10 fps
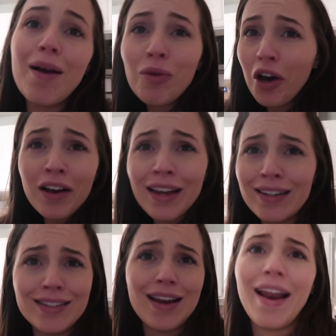I'm
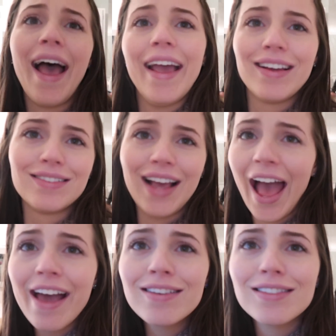cooking tonight,
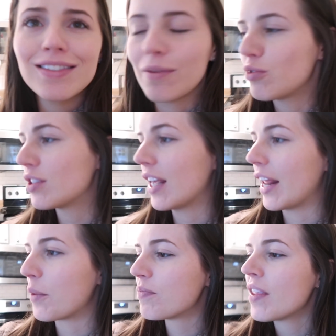guys. I'm oh, just
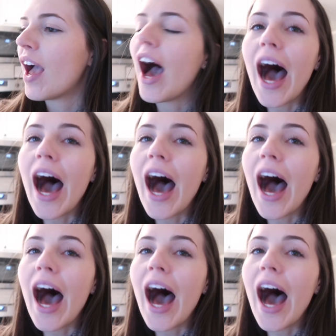kidding. Cooking?